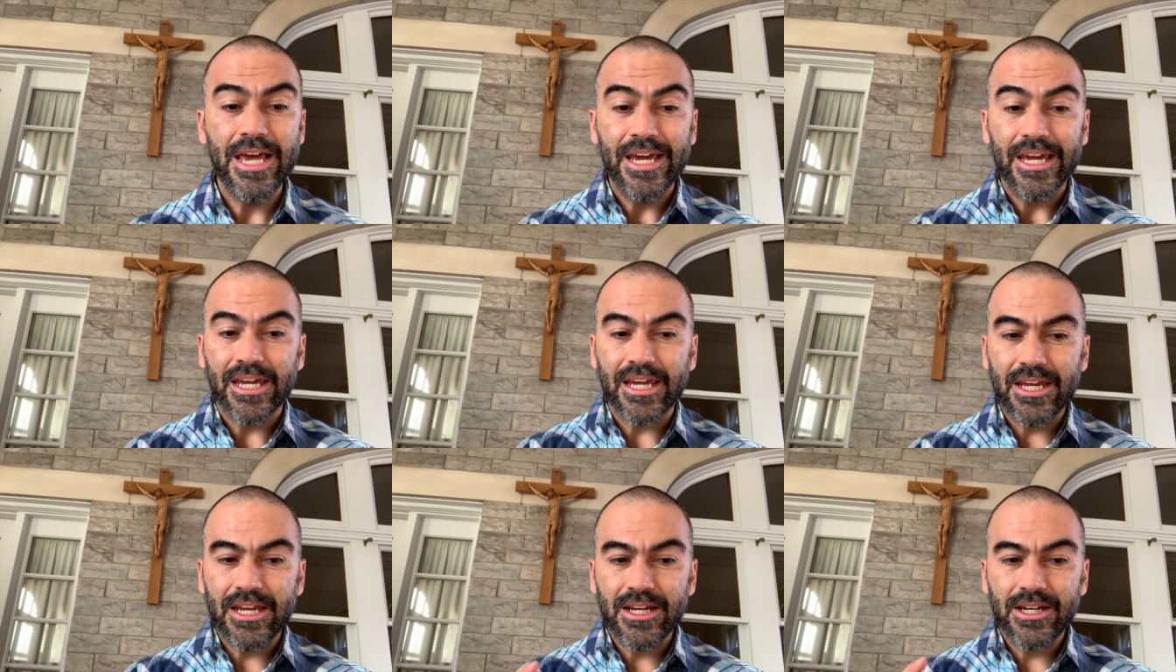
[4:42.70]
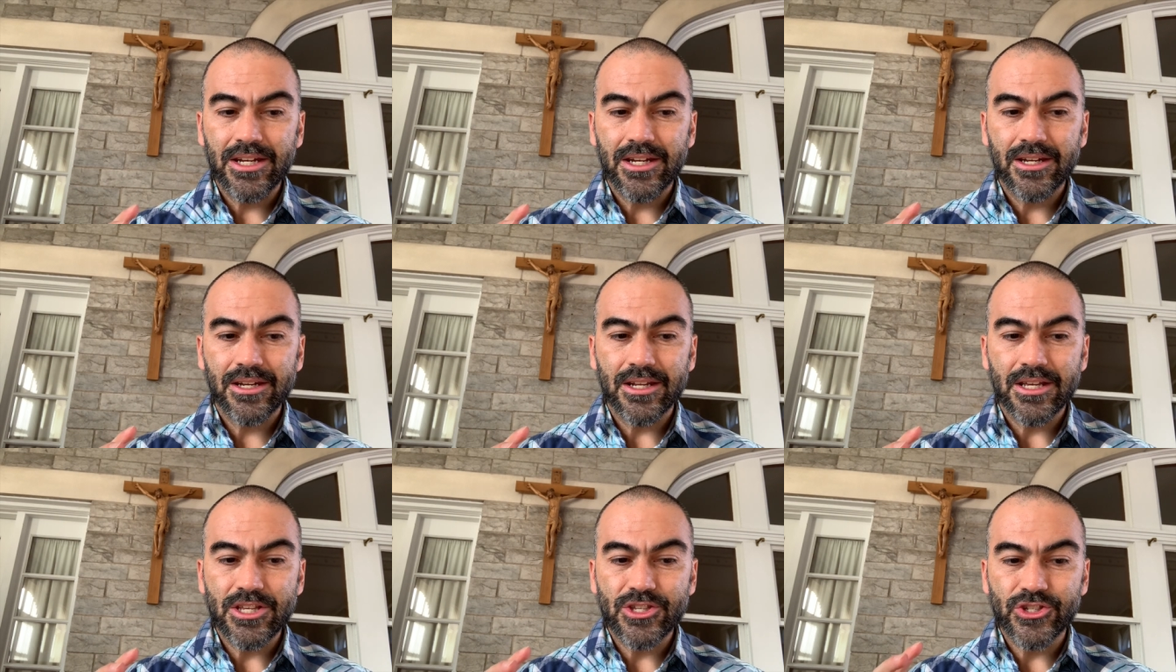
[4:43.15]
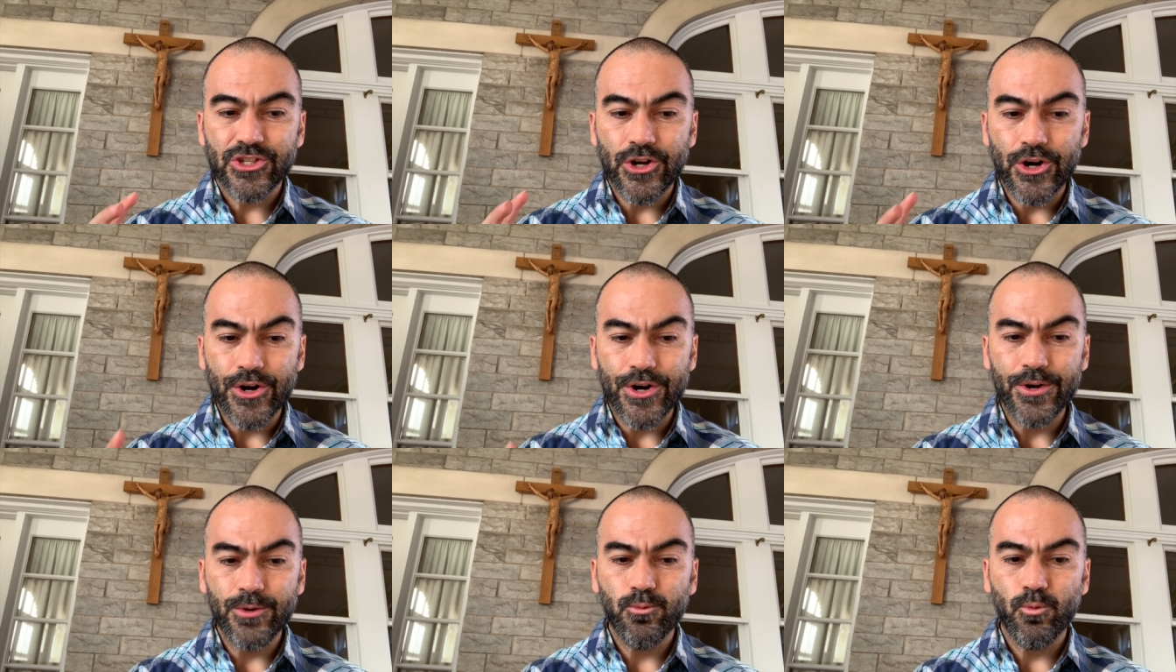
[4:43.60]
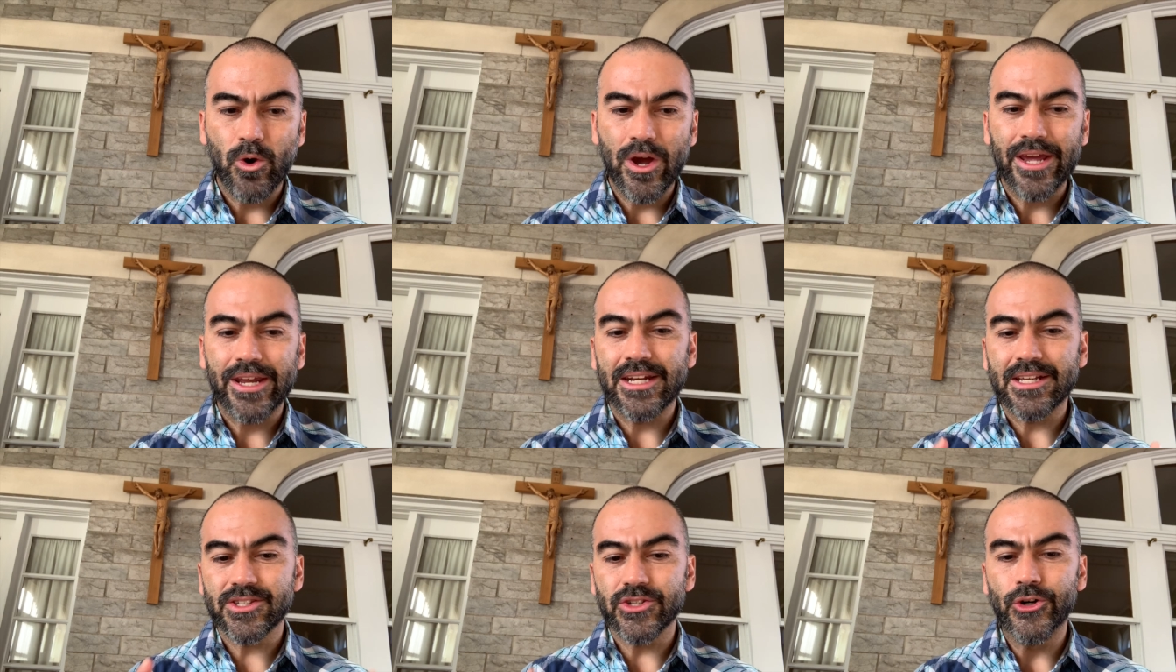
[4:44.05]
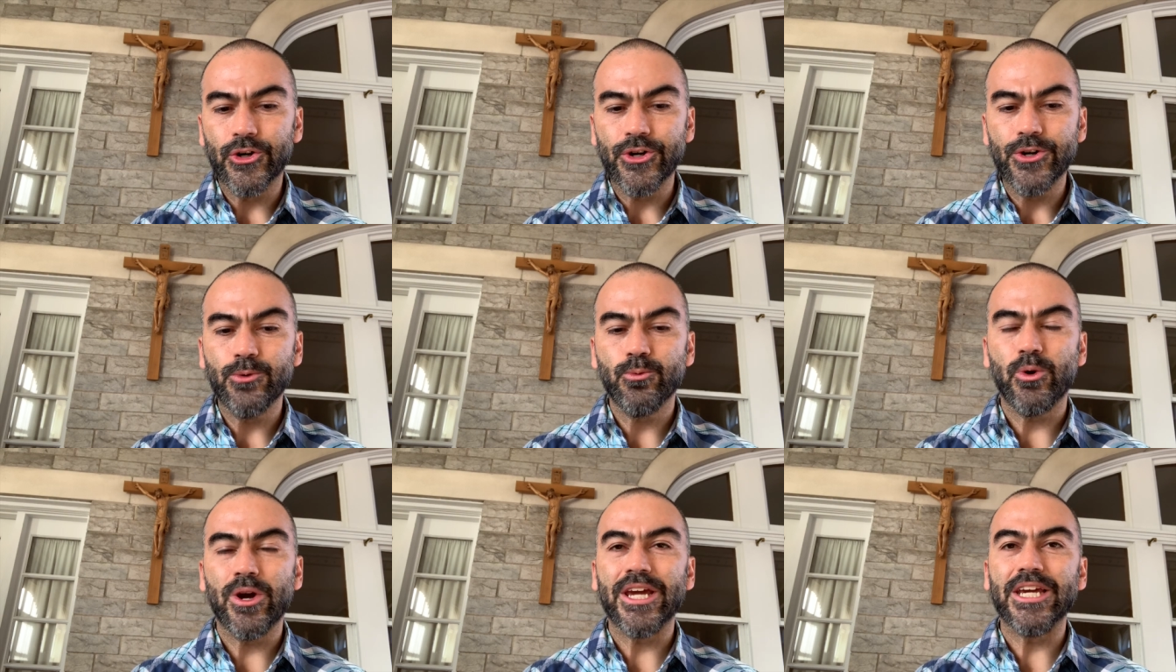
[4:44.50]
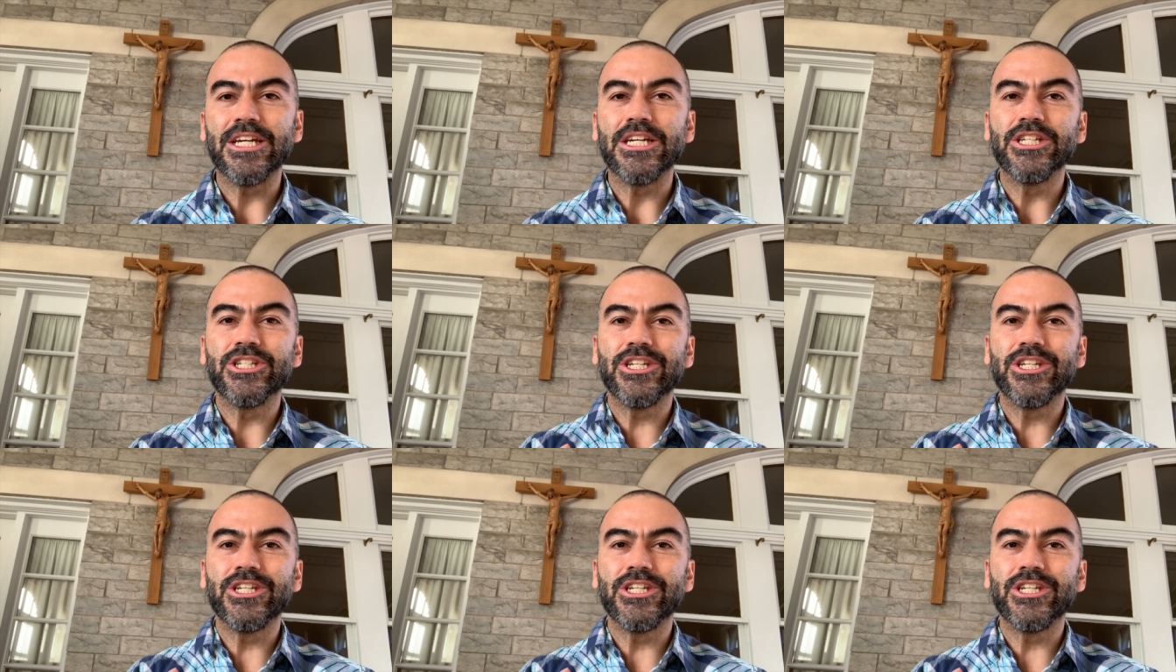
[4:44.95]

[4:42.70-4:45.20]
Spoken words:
In a certain way,